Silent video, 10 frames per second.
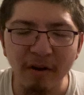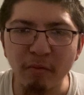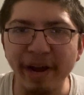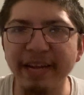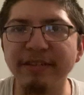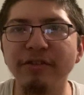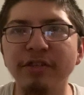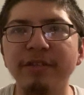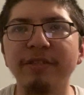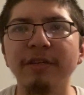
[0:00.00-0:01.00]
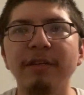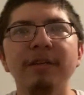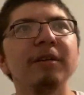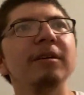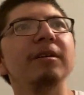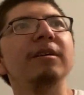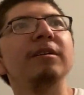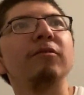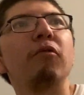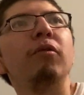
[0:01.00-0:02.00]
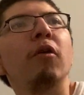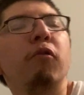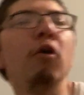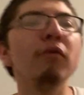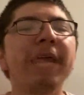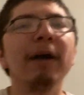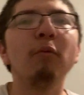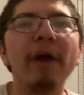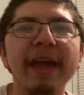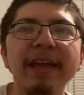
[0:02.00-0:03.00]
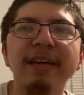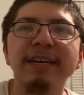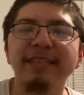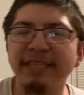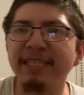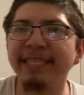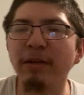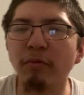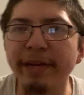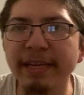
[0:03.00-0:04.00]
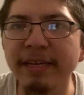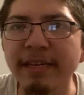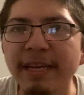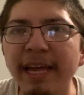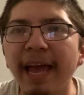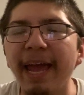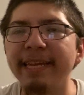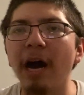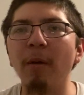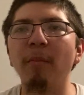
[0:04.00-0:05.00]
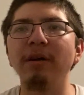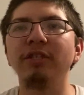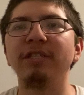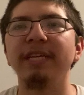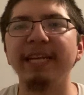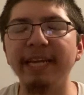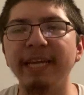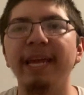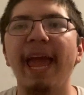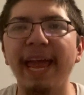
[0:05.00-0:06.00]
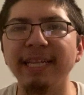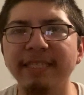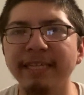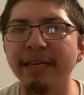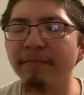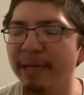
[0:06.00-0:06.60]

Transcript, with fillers: Rand just threw that way, dissing Ric, and how much he hates him.